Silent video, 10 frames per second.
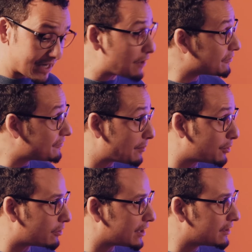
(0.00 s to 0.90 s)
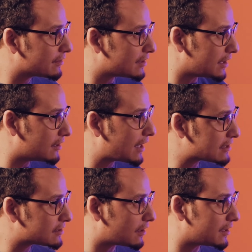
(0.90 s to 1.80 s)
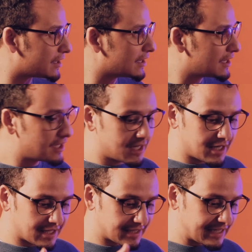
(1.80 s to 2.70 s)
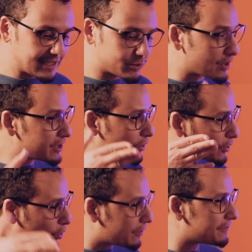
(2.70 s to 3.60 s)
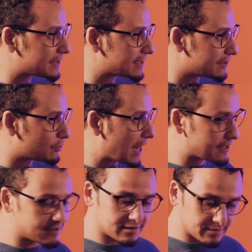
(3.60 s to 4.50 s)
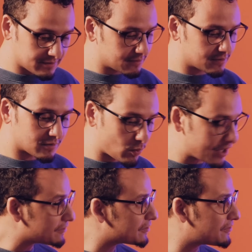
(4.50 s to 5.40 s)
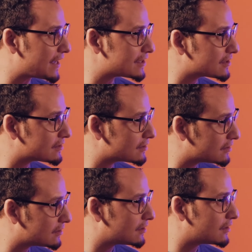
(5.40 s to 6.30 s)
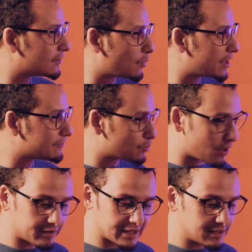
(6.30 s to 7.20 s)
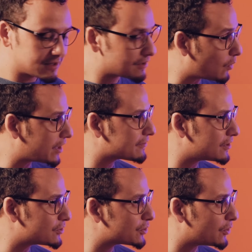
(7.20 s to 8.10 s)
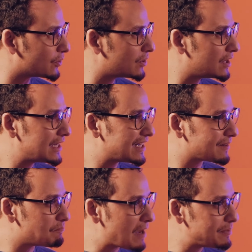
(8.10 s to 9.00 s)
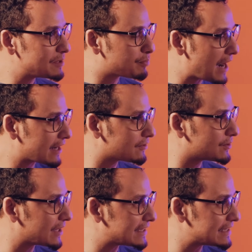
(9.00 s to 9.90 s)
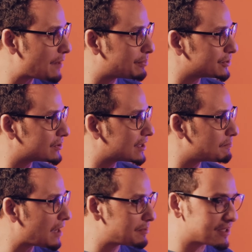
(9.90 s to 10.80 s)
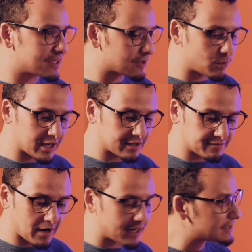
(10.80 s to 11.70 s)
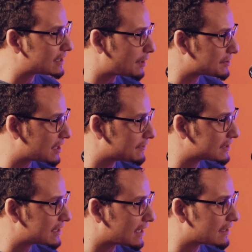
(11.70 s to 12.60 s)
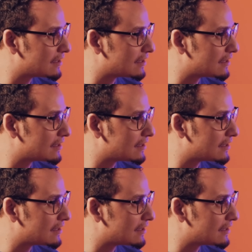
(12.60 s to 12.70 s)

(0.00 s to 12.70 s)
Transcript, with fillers: now in February. The year has started. These were your core coefficient drags: weight of offense, weight of worry, weight of control maybe in practical examples, you can maybe in quick fire steps give us like